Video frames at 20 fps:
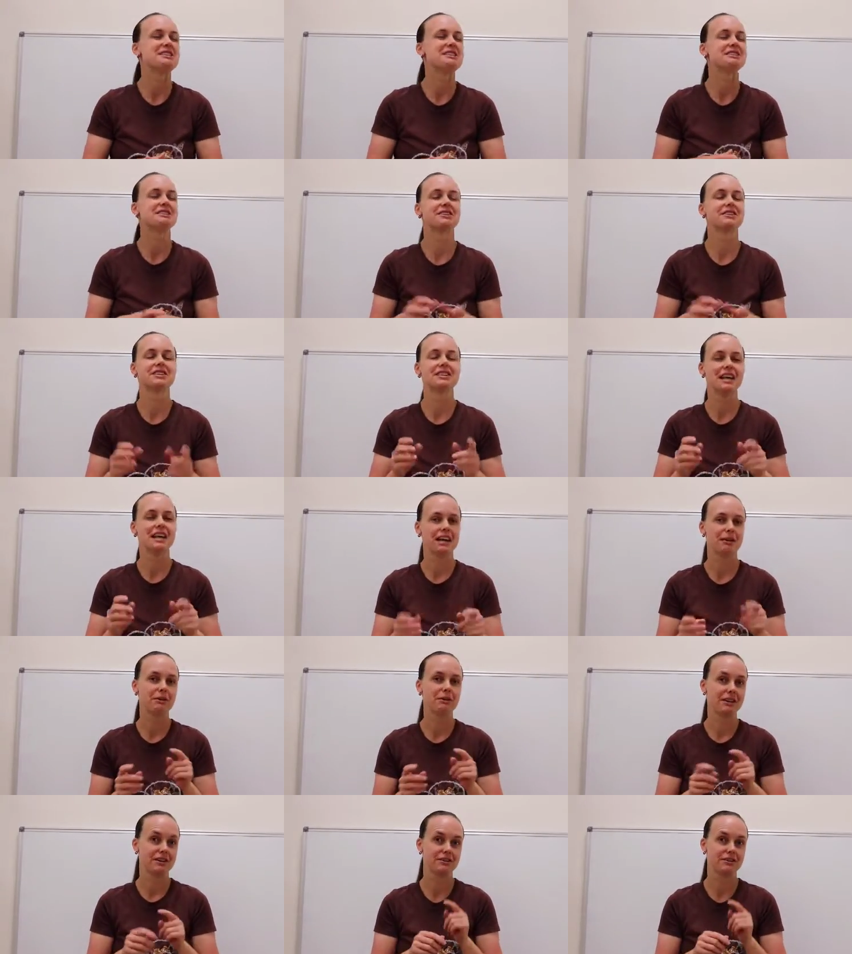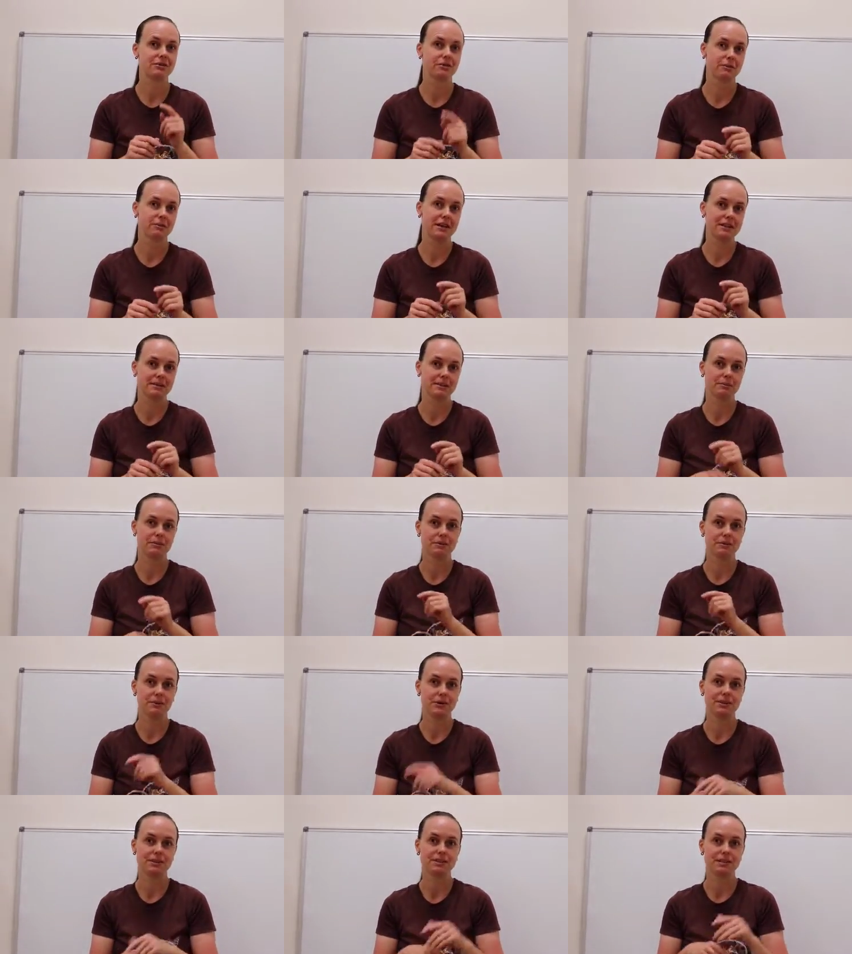So today we're going to talk about some of the
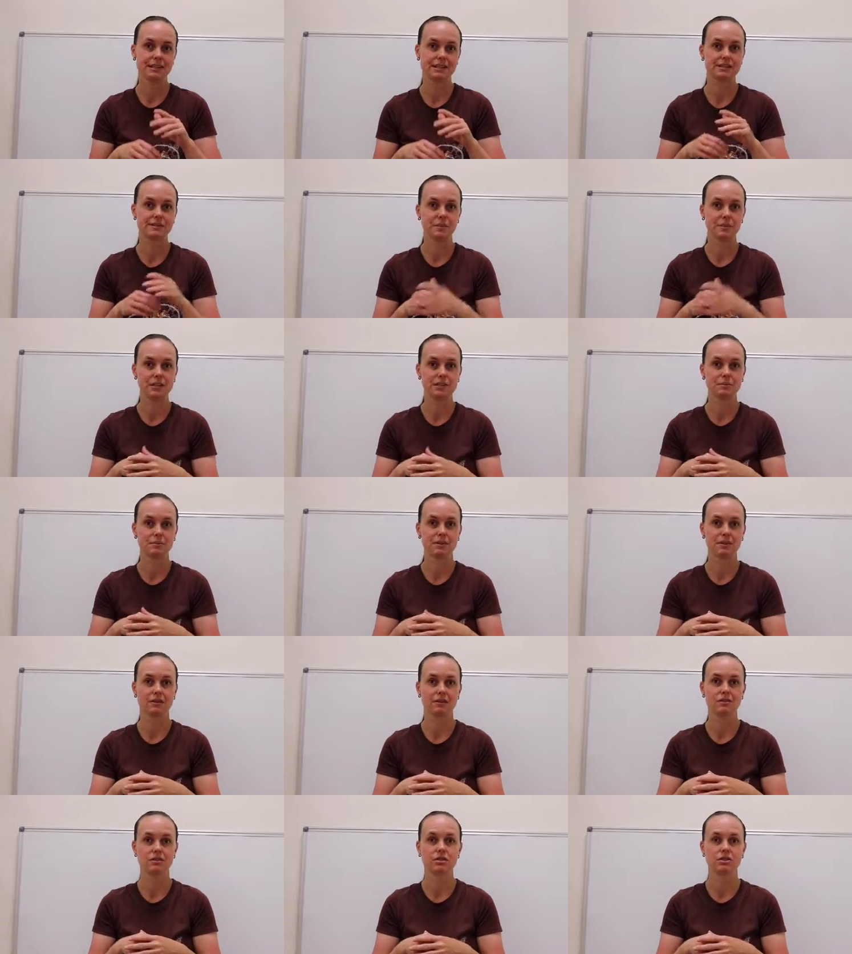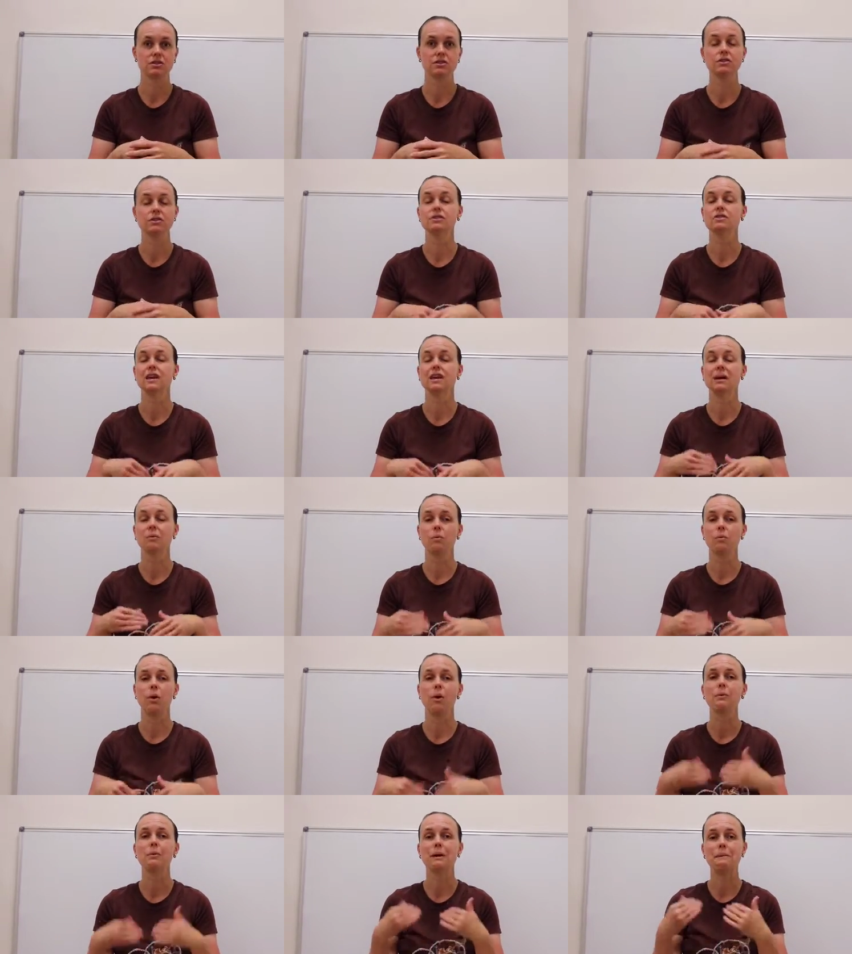words that speech pathologists use and
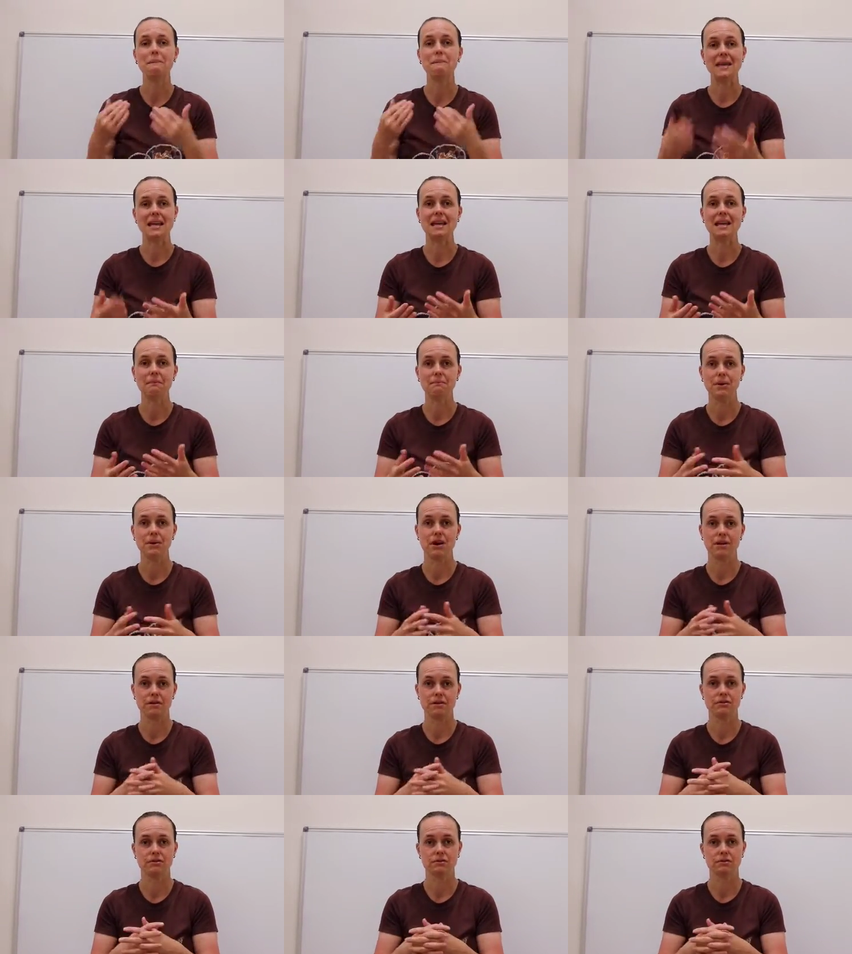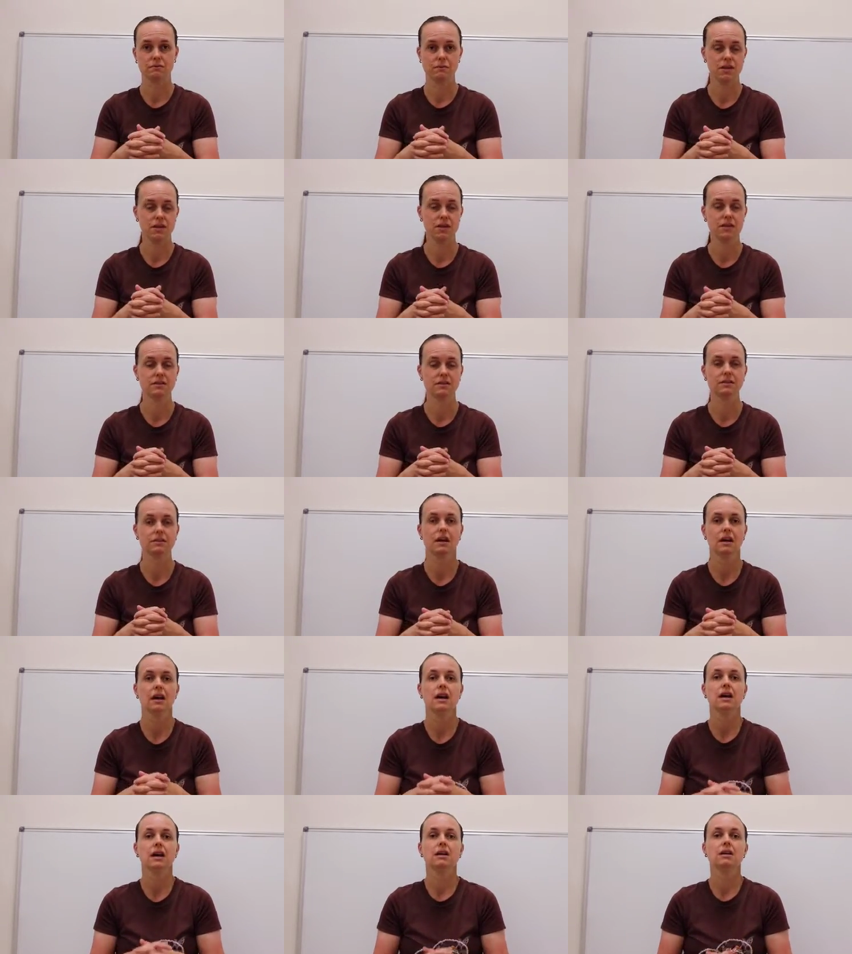what we mean by those words.
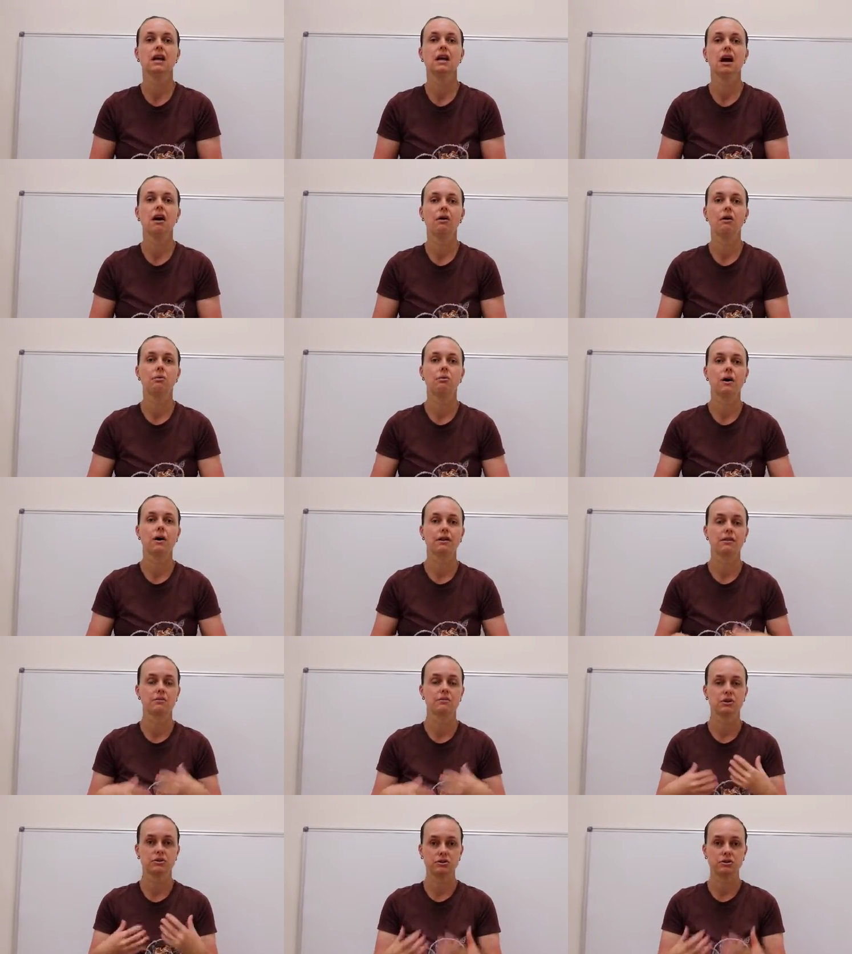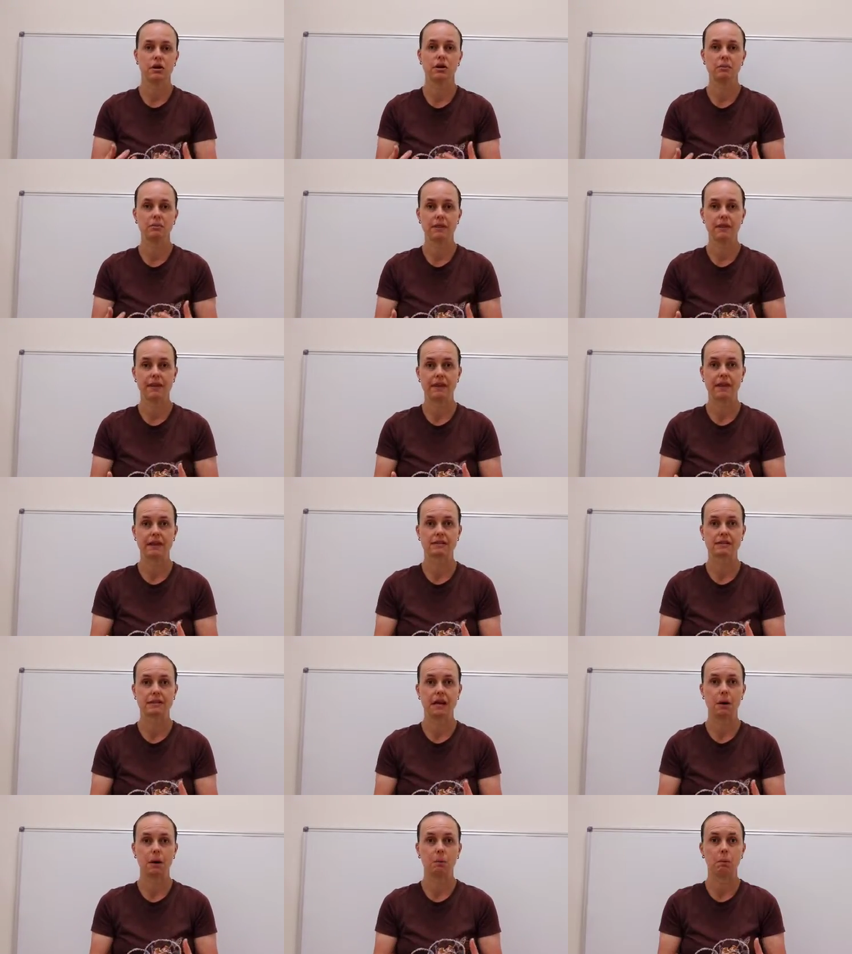Now, one of the most common
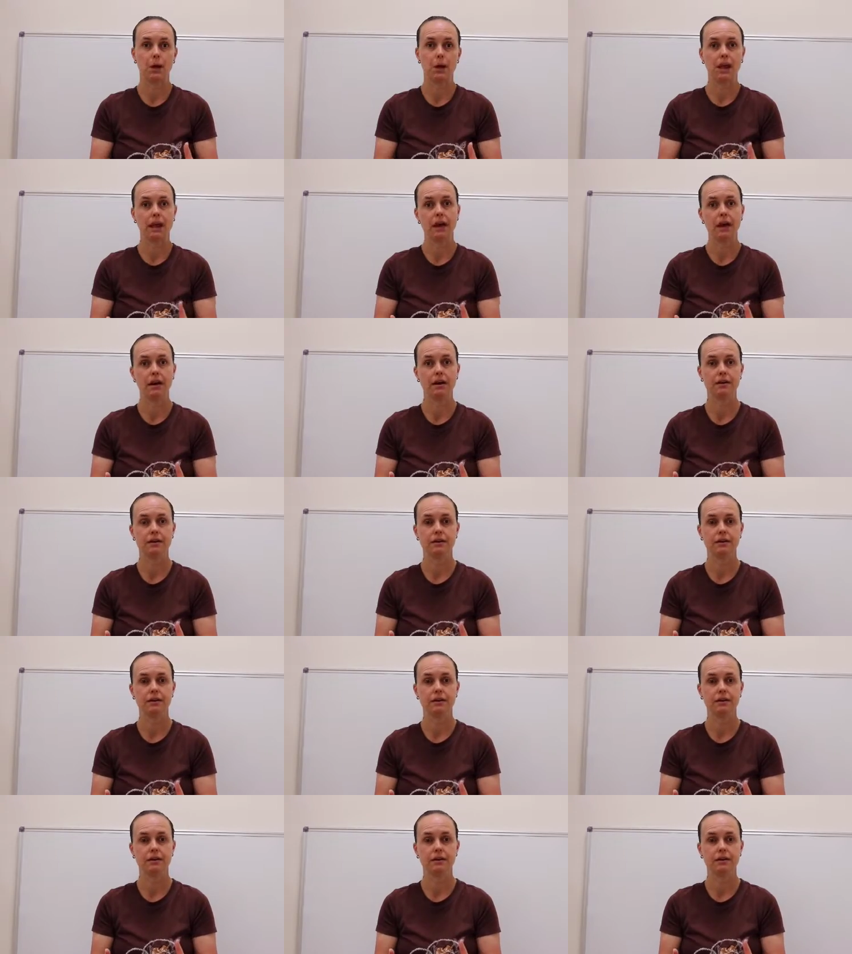things that we